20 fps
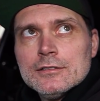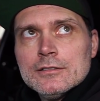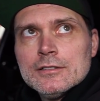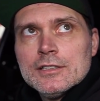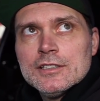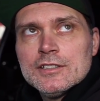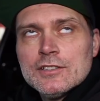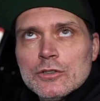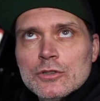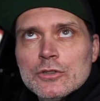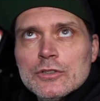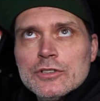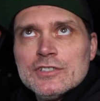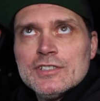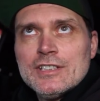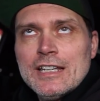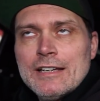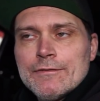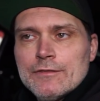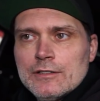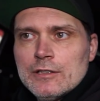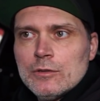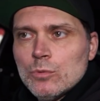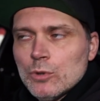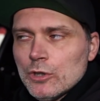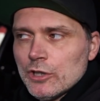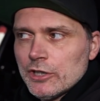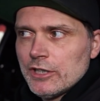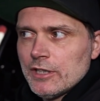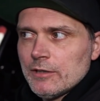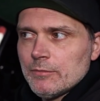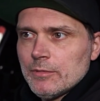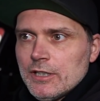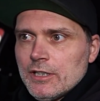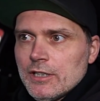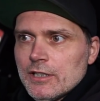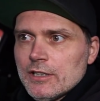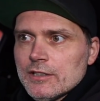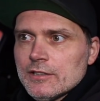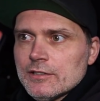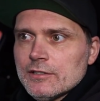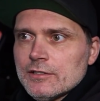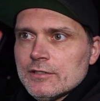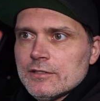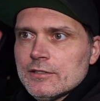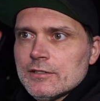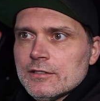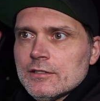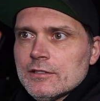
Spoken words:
The solenoid's definitely working because